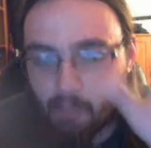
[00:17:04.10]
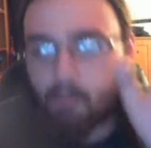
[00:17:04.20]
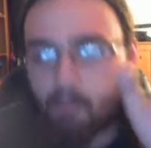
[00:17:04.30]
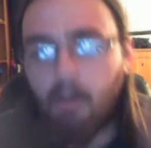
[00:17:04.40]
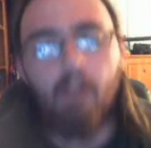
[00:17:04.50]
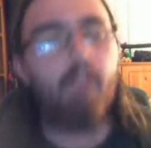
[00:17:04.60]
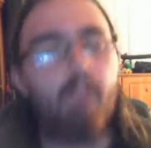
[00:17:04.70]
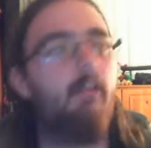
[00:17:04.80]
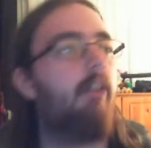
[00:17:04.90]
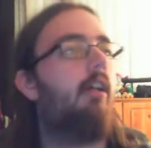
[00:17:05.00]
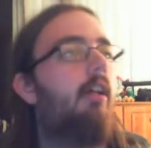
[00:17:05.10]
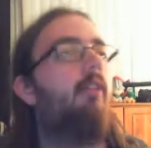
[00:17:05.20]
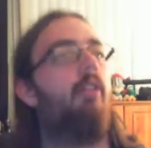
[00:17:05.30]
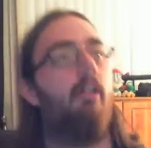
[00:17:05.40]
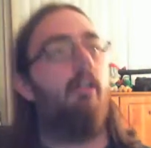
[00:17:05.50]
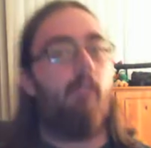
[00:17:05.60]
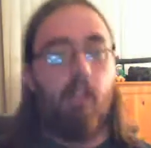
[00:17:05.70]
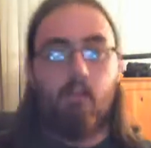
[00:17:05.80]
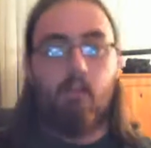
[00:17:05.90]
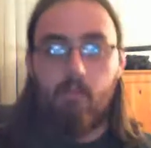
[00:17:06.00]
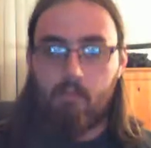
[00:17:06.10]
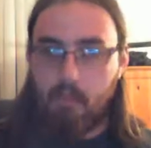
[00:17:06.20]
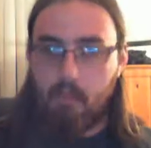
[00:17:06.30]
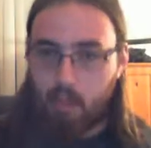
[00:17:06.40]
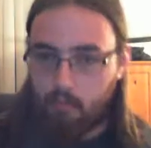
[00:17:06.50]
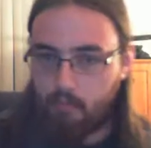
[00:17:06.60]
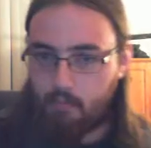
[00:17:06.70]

Oh, no, no, no, no,